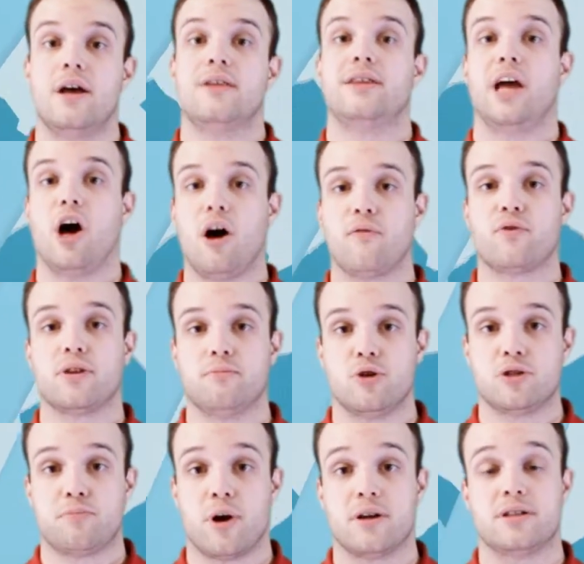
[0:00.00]
They all, for the
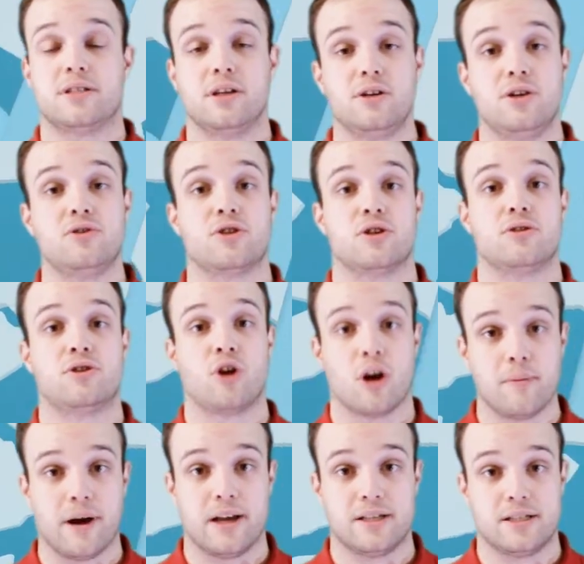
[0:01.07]
most part, still use a
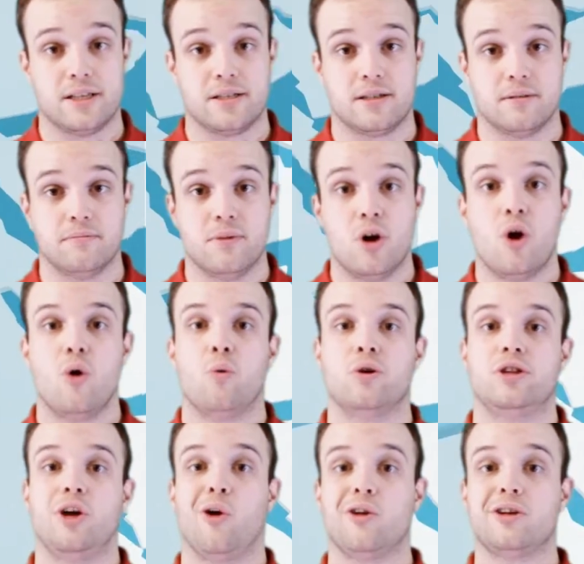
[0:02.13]
turbine system,
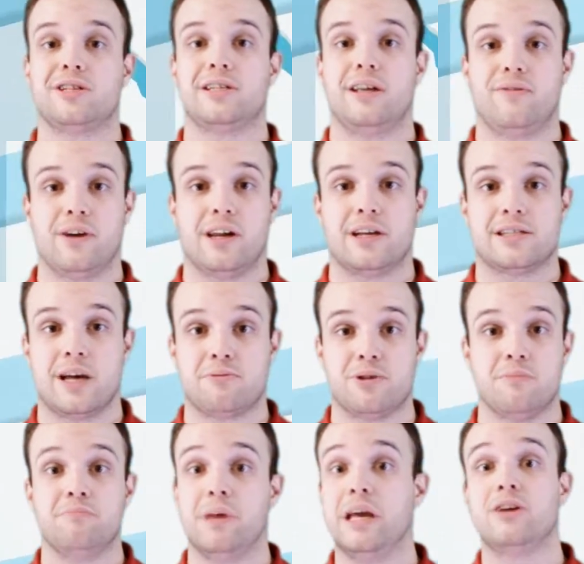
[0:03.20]
with the only significant
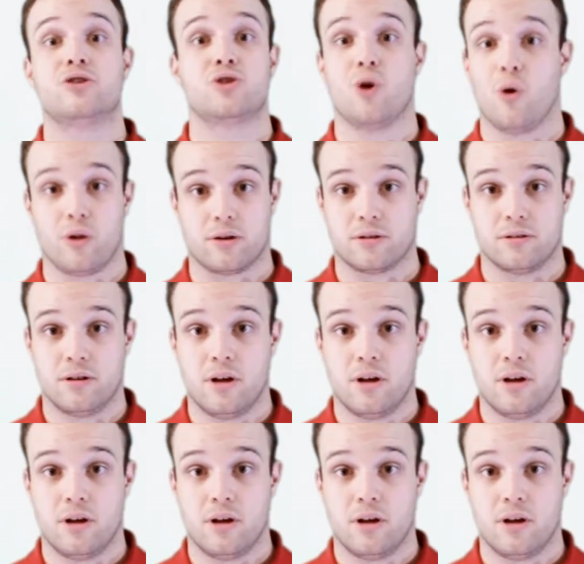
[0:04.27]
exception being solar.